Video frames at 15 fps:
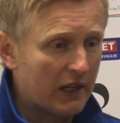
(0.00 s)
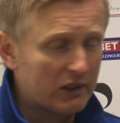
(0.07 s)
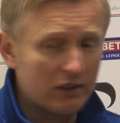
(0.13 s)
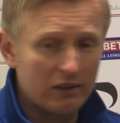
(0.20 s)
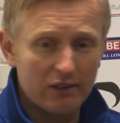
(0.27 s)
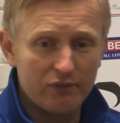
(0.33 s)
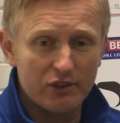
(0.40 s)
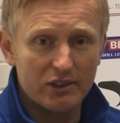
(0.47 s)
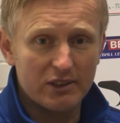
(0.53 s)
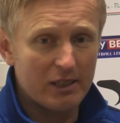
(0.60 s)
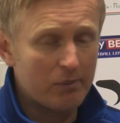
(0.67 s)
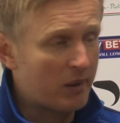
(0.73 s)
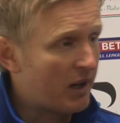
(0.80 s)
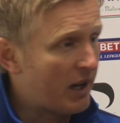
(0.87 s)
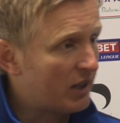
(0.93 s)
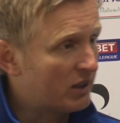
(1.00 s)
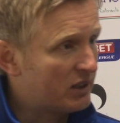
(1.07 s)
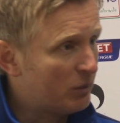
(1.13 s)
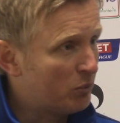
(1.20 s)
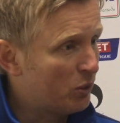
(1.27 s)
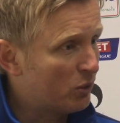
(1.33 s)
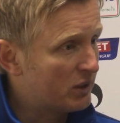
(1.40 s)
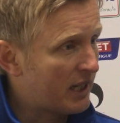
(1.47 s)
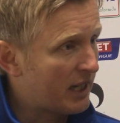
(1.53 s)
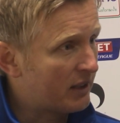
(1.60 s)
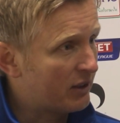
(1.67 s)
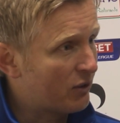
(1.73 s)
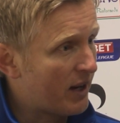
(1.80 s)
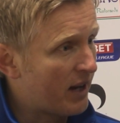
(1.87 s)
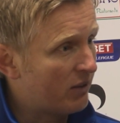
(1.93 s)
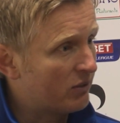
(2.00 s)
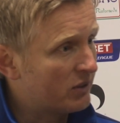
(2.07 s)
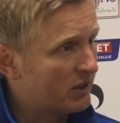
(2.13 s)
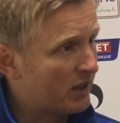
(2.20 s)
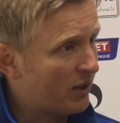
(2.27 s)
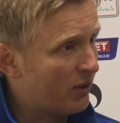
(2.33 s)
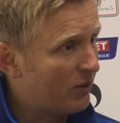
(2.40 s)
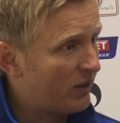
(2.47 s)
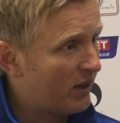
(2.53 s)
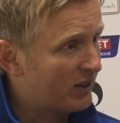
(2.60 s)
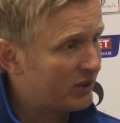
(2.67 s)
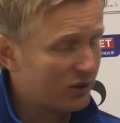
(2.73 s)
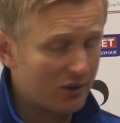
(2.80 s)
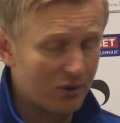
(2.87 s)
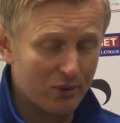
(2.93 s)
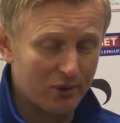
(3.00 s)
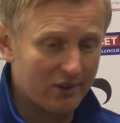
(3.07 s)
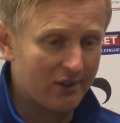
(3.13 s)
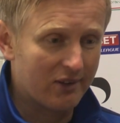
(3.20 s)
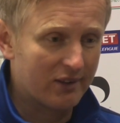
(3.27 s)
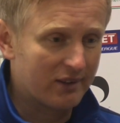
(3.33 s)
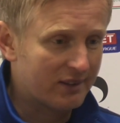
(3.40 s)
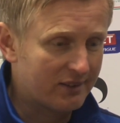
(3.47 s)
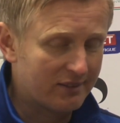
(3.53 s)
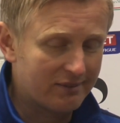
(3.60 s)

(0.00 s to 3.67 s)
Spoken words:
I don't know if you see, but I actually walked out the ground. So I just thought, God.